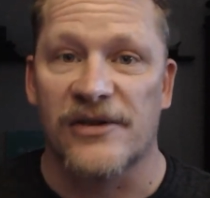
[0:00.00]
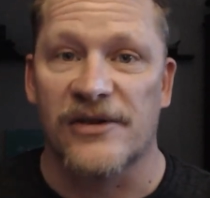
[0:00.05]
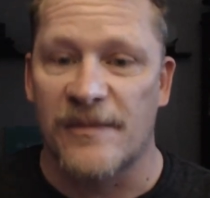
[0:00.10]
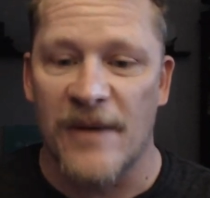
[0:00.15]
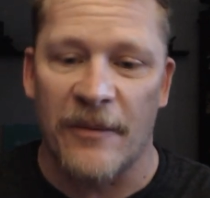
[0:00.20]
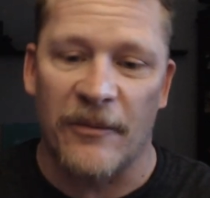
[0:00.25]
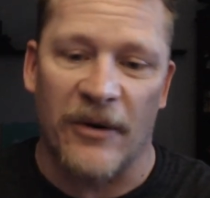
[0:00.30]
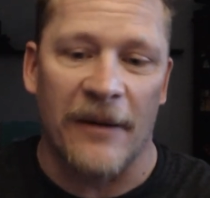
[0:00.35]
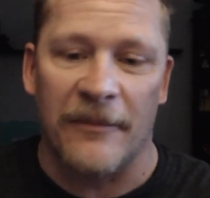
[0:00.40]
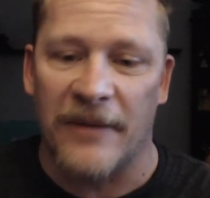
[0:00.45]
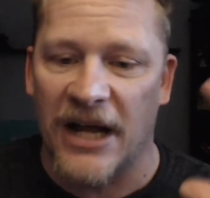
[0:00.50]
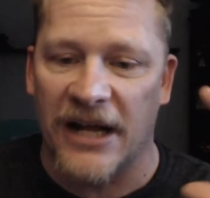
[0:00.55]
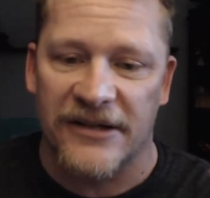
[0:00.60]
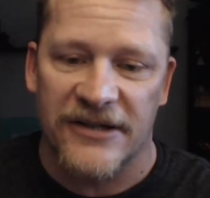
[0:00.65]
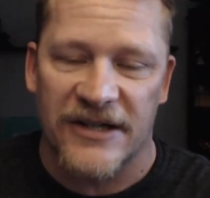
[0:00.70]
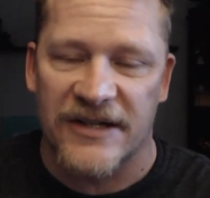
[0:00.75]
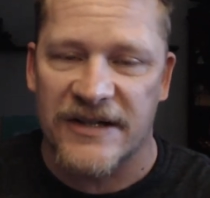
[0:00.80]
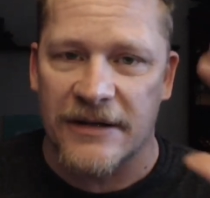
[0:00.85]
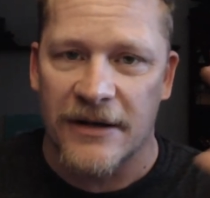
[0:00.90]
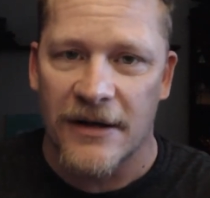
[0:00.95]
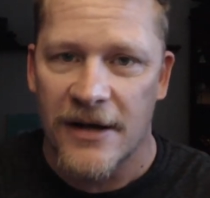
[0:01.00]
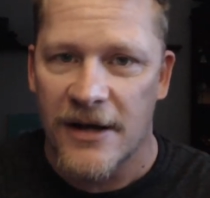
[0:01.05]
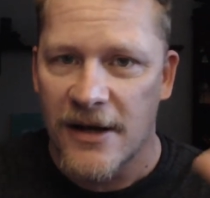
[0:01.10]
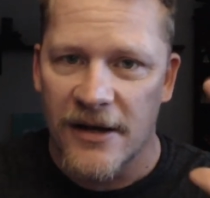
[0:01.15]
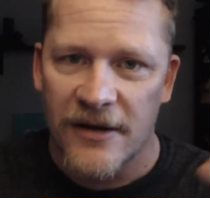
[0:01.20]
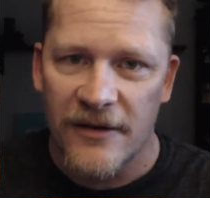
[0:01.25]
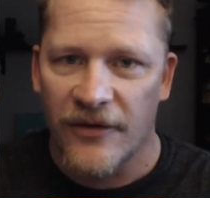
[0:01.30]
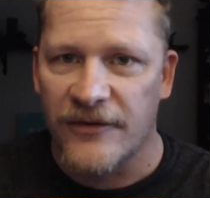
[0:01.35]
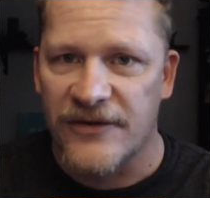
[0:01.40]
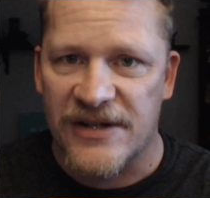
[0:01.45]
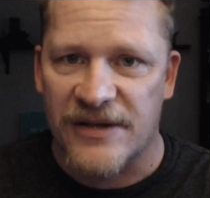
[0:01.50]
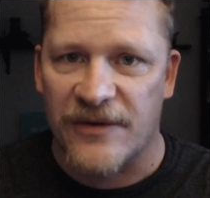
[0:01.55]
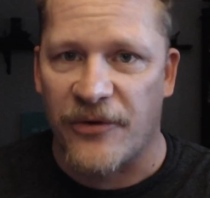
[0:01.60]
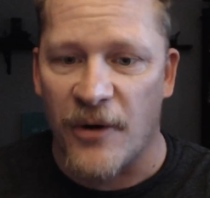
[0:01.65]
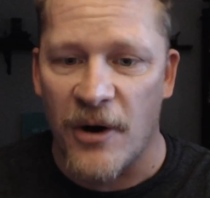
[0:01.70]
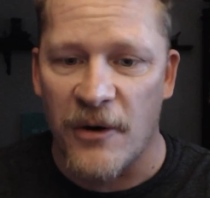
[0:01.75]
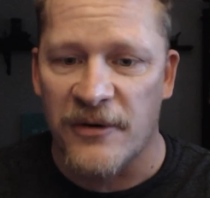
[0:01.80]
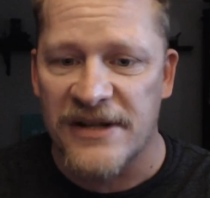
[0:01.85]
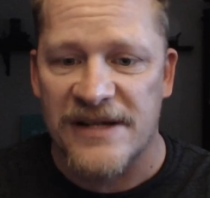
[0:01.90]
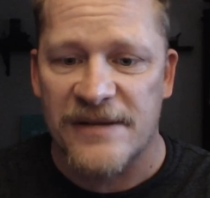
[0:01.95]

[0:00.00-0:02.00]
Remember, I'm not just throwing